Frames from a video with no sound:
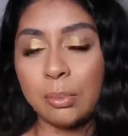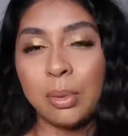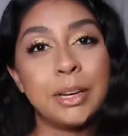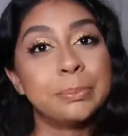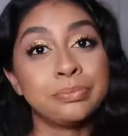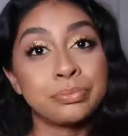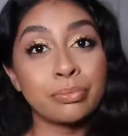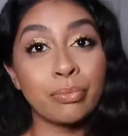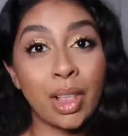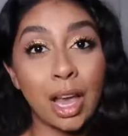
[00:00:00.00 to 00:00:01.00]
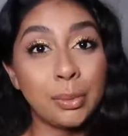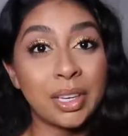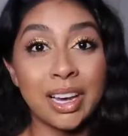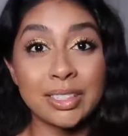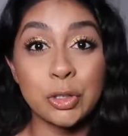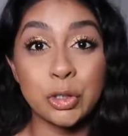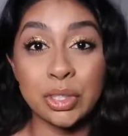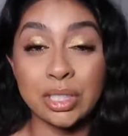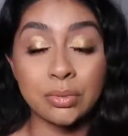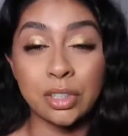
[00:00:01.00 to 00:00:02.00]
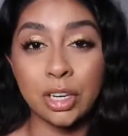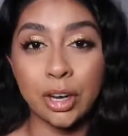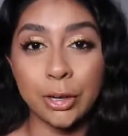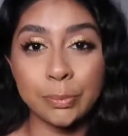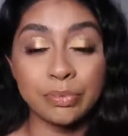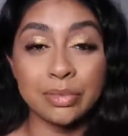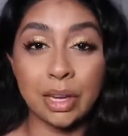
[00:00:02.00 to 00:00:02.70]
But I hope you guys enjoyed this video.